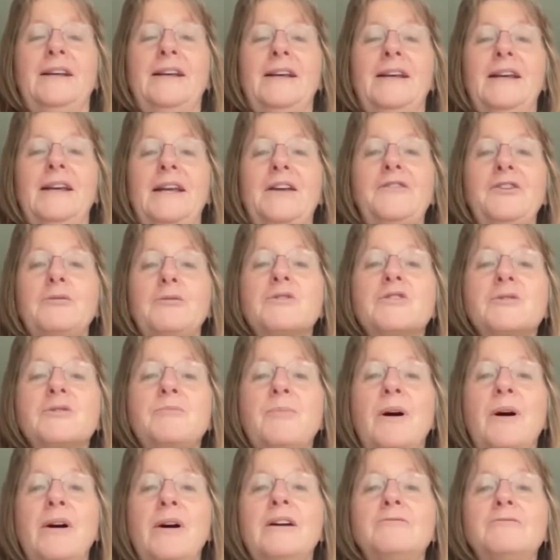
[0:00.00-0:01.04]
If you were to
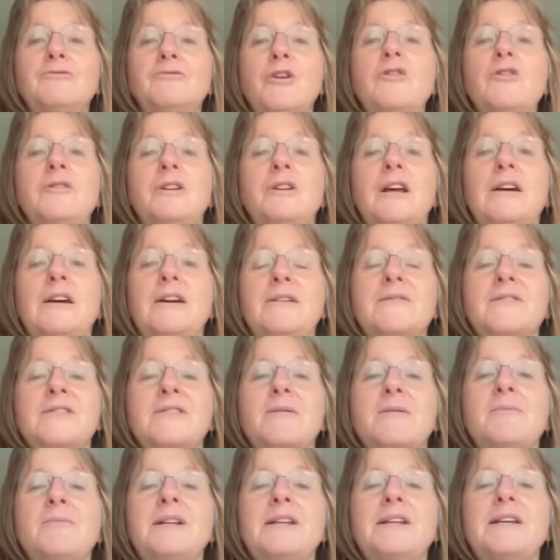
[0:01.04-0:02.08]
buy a ruler and
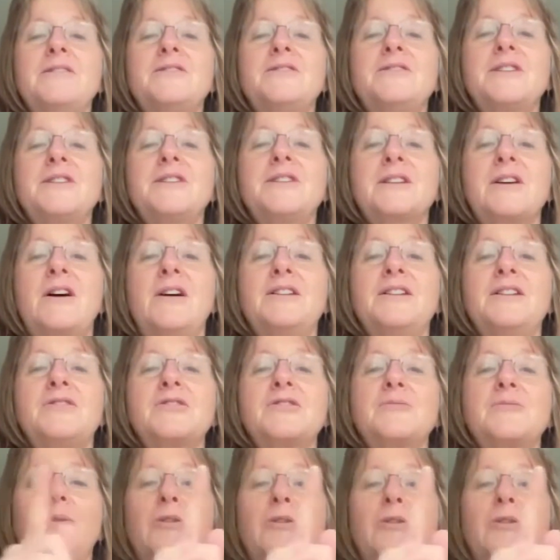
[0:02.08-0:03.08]
somebody had decided to put